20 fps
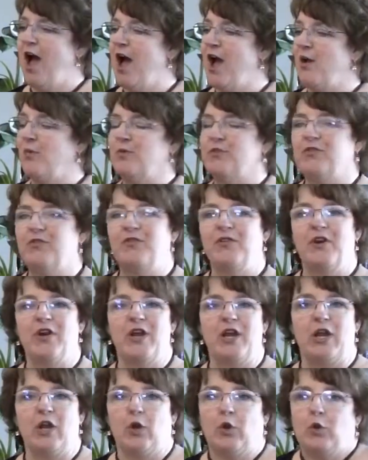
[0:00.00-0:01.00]
Uh, it was a
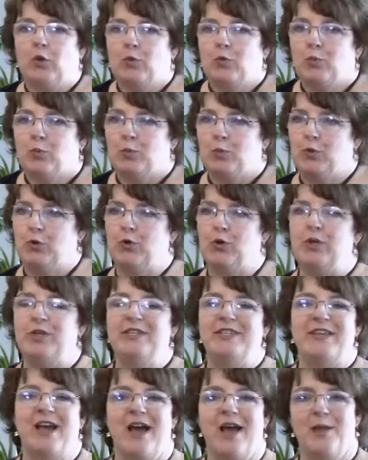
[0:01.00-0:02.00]
very
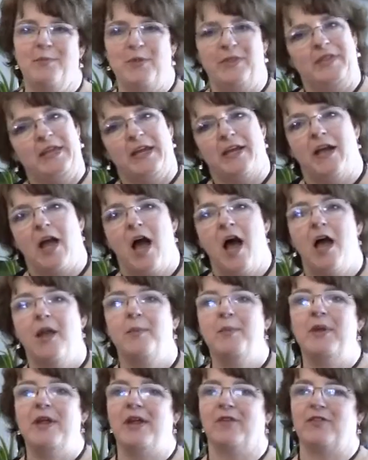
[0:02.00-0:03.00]
good time in the
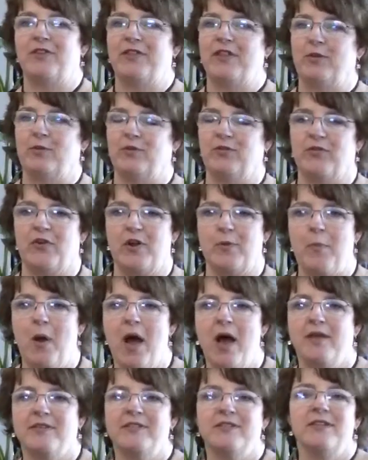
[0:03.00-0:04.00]
economy. Everything was very
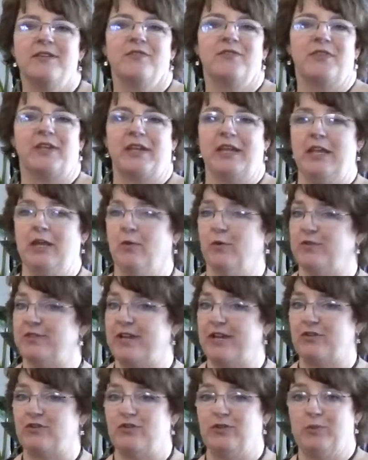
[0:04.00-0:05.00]
positive. The king was
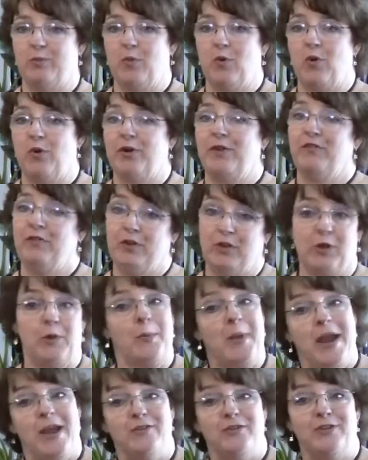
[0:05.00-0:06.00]
actually born, if you can
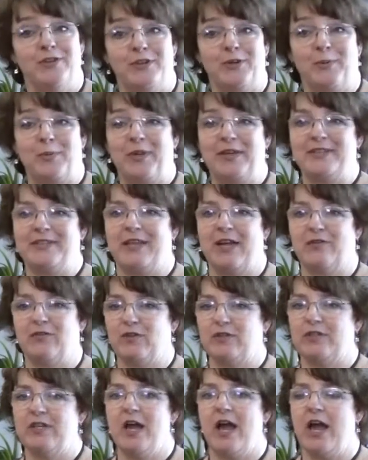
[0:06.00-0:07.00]
imagine, in a place like
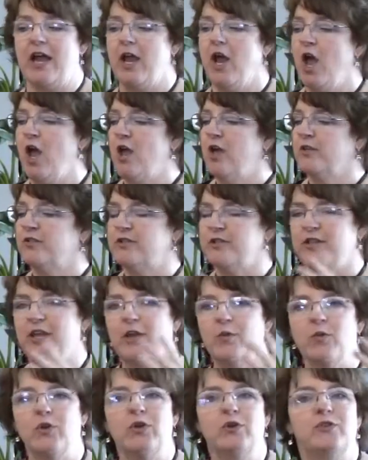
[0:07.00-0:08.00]
Versailles. So
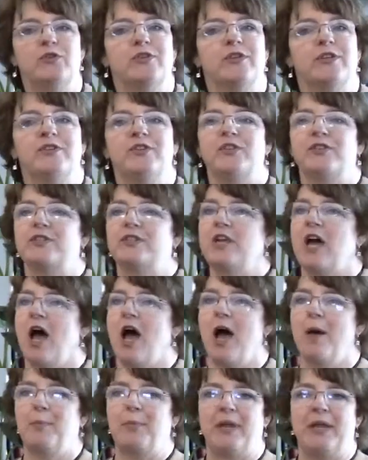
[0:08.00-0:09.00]
they were used to just
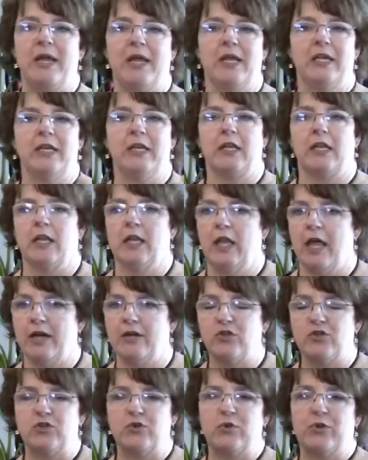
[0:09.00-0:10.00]
top-end
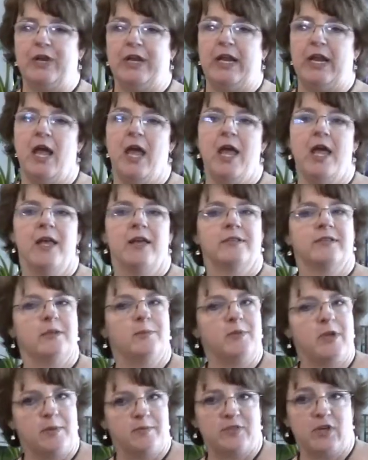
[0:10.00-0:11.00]
luxury,
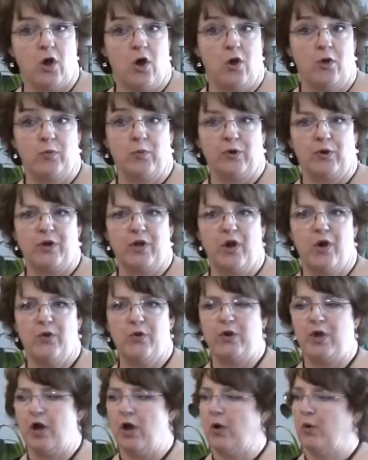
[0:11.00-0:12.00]
sometimes called
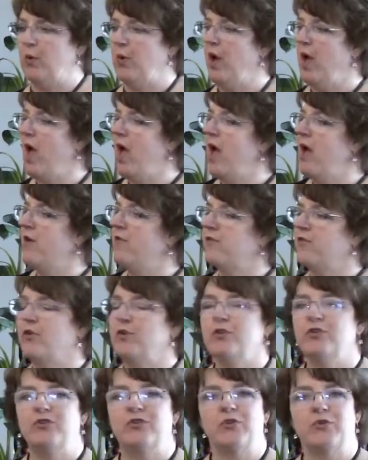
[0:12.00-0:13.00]
Rococo.
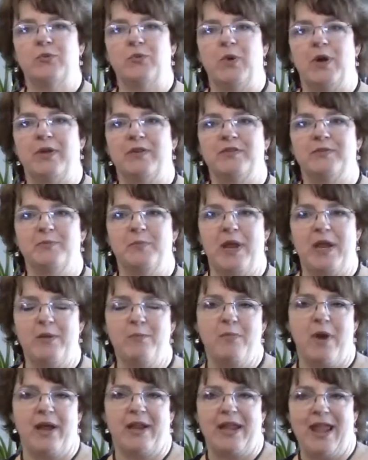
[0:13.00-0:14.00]
Furniture was
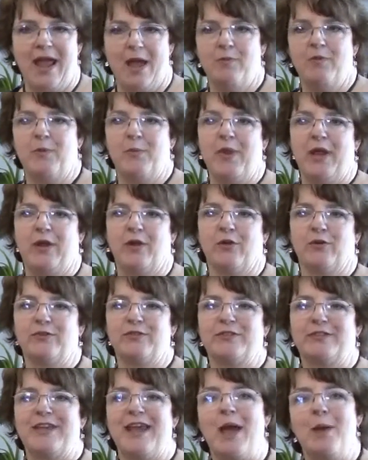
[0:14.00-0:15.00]
made by cabinet
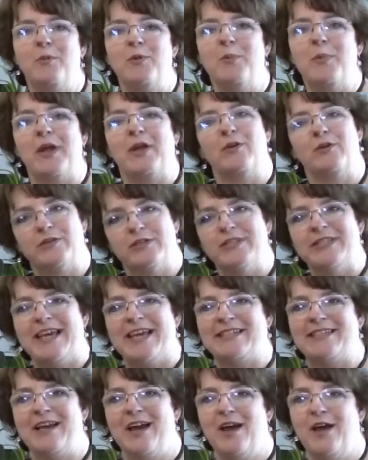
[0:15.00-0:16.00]
makers, and cabinet makers in
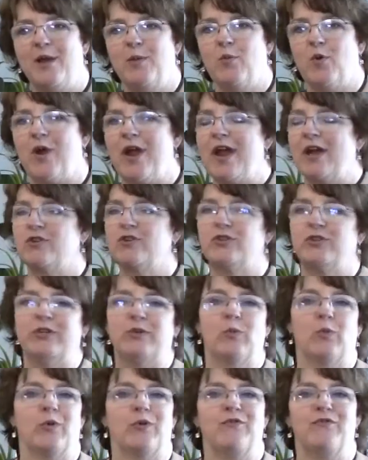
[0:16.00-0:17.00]
that time were
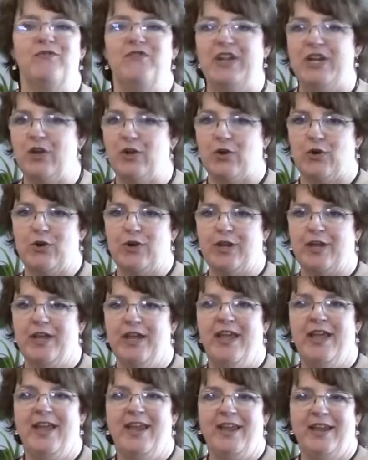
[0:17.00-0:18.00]
actually revered
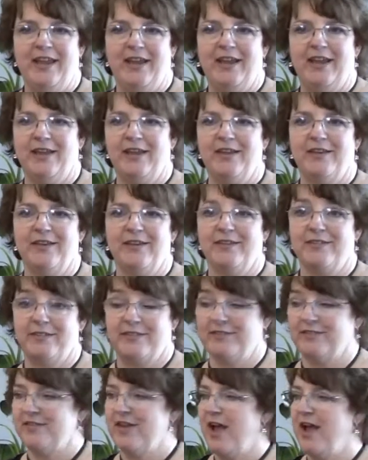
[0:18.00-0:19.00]
in
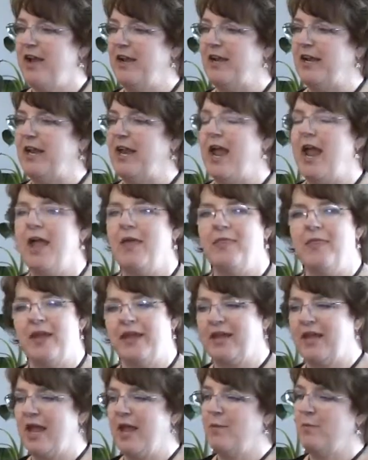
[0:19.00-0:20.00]
society, and
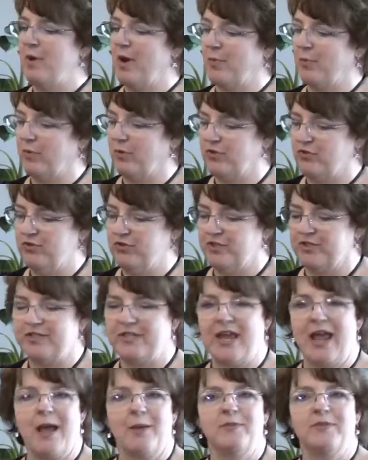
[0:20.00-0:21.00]
they came up with
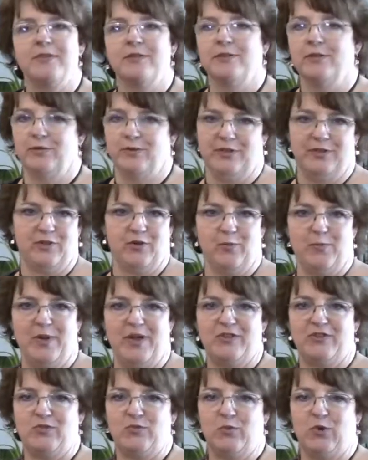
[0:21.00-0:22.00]
just absolutely their
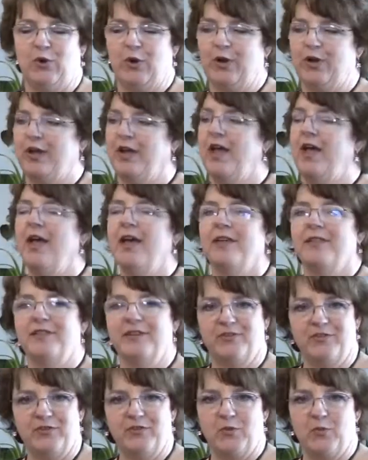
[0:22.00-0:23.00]
best work.
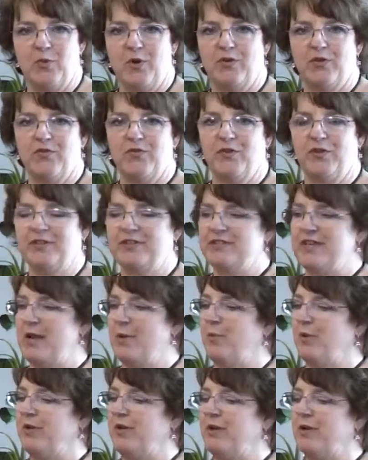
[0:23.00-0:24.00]
This is a wonderful
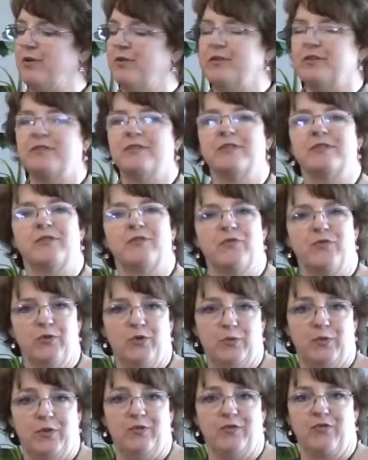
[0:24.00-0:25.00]
example here. This is a
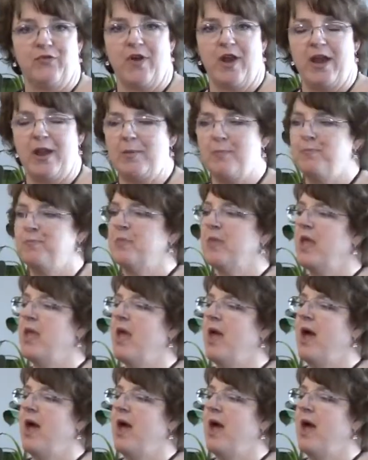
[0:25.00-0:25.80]
fruitwood frame.